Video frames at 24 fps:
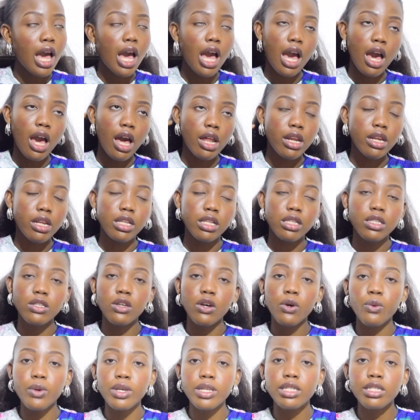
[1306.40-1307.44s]
and it's
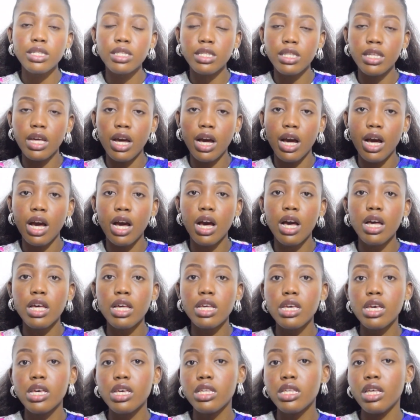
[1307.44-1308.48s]
always their
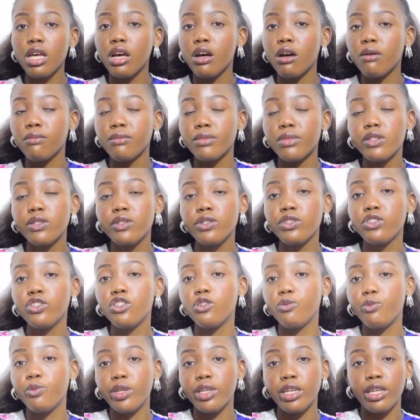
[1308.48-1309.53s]

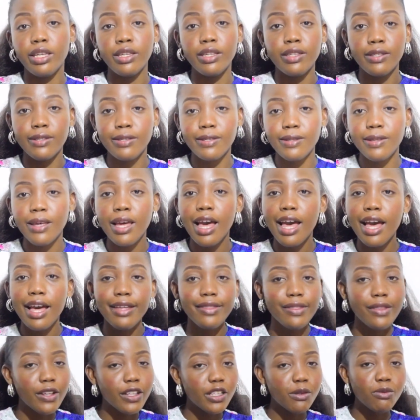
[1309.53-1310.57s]
CGPAs.
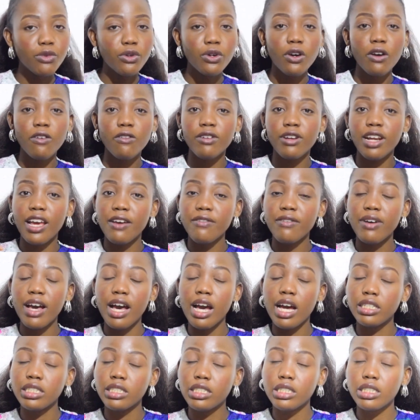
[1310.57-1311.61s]
Now the Book of Life
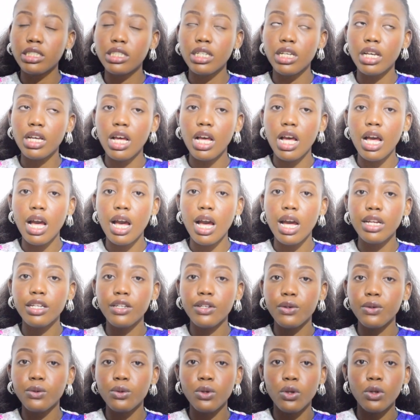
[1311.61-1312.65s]
had a
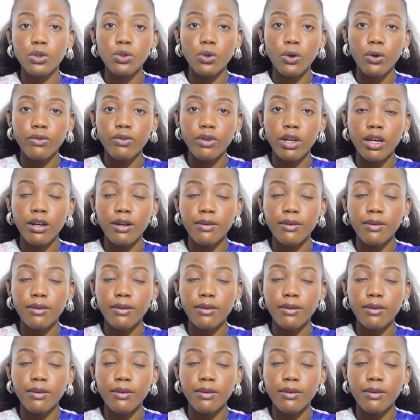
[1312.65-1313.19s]
whole lot of